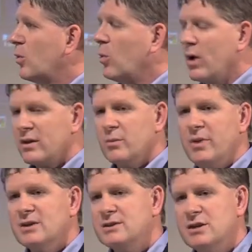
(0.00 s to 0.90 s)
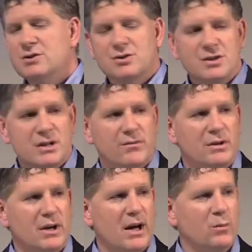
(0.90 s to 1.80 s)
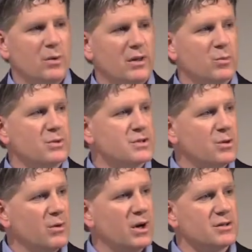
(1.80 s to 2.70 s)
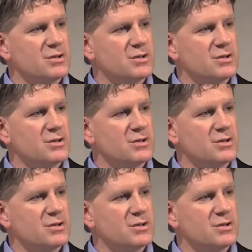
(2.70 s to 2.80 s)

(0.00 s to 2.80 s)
one of the best teachers she's ever taught with was thrown out of